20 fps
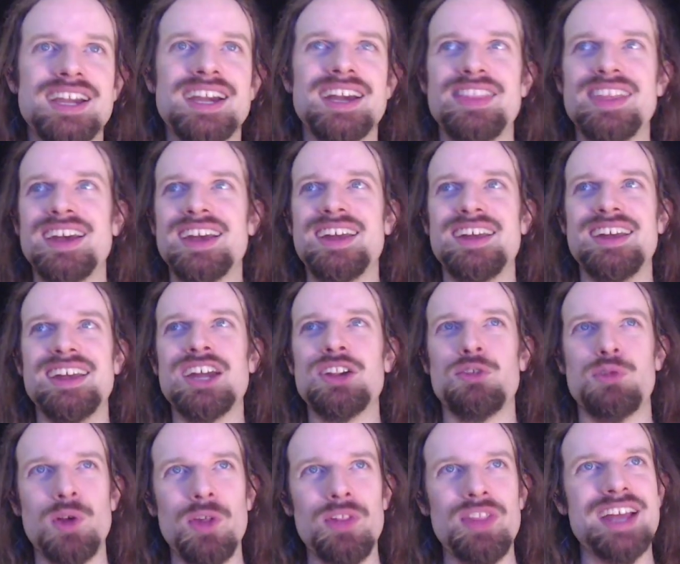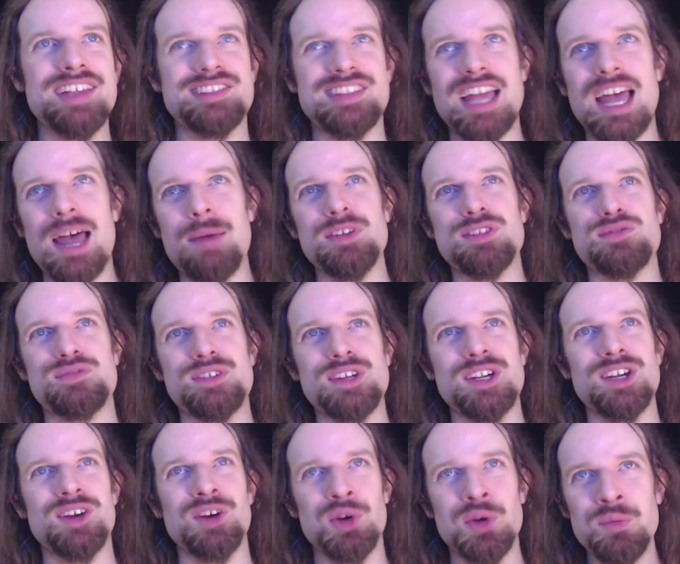had a real nice
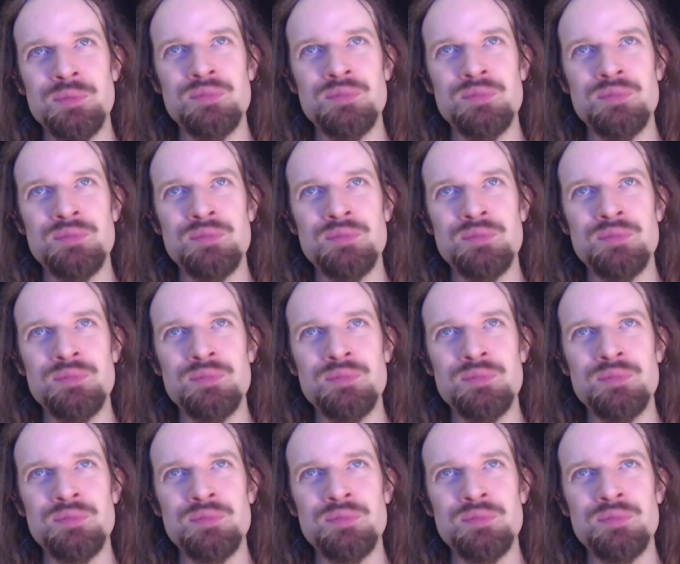atmosphere.